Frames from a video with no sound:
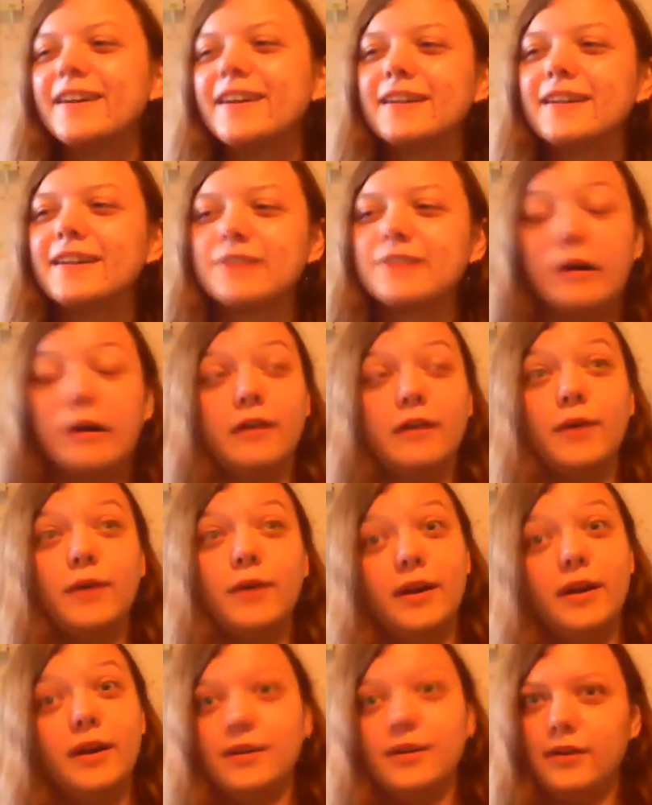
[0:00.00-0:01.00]
So,
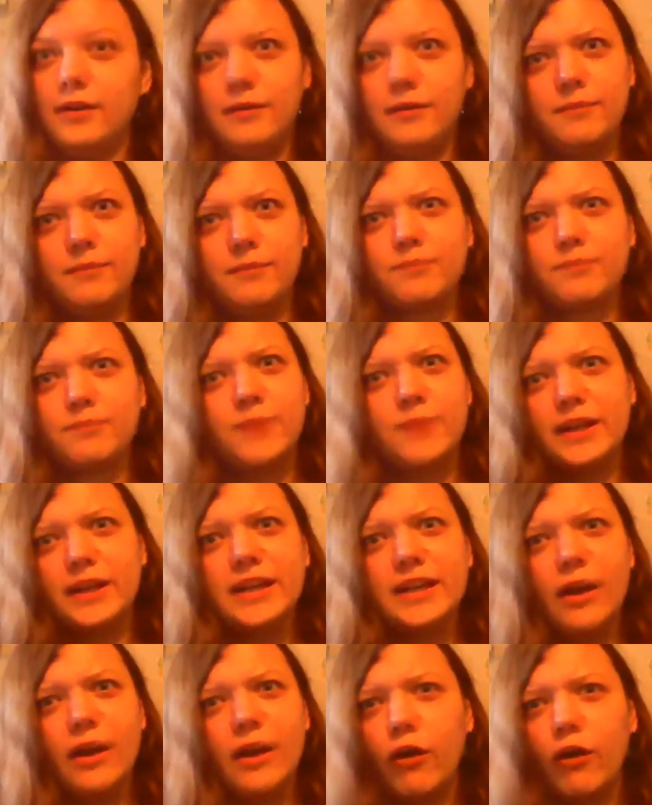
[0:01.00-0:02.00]
well,
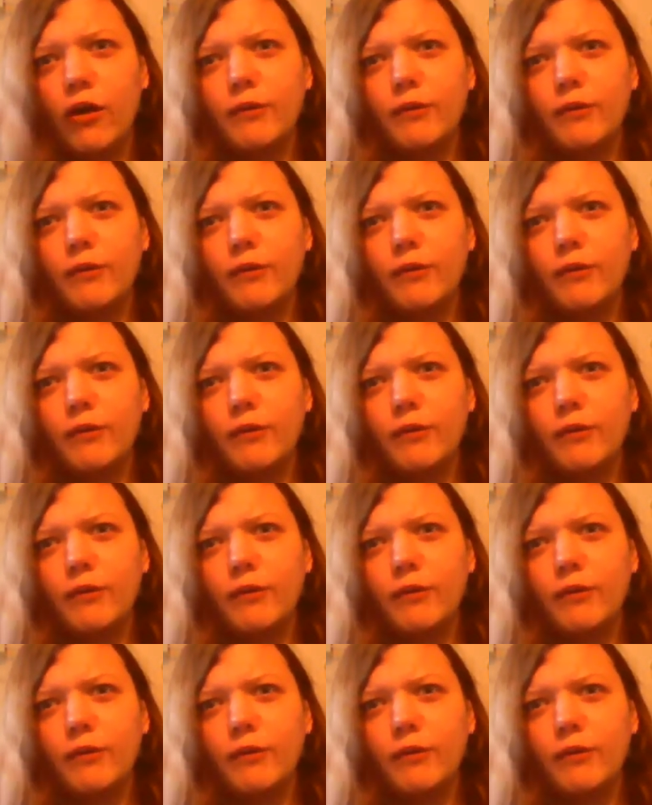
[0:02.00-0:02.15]
practically all of